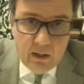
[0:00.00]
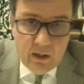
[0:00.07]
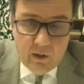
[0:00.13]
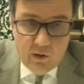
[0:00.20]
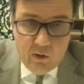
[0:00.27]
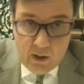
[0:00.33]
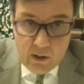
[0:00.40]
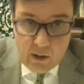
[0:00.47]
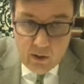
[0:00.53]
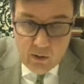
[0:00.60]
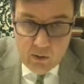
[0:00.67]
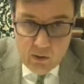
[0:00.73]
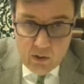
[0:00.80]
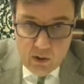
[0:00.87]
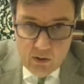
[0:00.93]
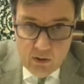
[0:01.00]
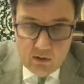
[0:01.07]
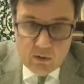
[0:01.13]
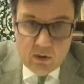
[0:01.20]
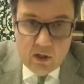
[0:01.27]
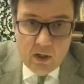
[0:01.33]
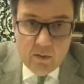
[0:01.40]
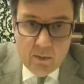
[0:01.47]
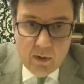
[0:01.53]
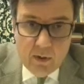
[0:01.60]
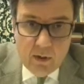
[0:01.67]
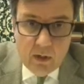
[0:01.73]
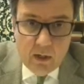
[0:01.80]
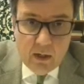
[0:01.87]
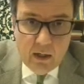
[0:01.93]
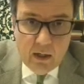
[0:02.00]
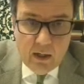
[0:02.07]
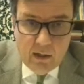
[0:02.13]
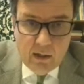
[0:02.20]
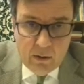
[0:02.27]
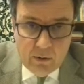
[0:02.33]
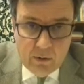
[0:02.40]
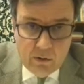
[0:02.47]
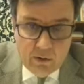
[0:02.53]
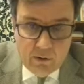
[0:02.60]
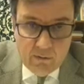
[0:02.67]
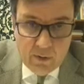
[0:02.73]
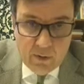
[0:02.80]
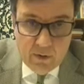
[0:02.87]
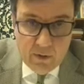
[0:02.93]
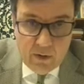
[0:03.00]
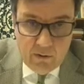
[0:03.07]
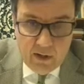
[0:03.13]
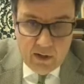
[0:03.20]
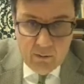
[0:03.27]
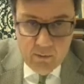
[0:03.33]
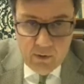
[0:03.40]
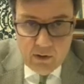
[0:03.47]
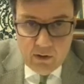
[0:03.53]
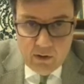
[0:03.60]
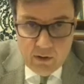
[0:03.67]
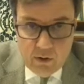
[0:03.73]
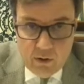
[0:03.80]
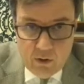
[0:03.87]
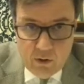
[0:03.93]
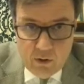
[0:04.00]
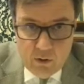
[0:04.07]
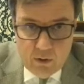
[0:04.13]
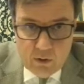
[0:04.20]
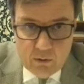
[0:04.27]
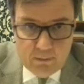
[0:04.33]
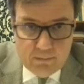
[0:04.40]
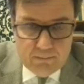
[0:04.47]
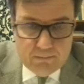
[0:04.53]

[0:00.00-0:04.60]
strategy launched last October, and I think you'll see further developments in due course.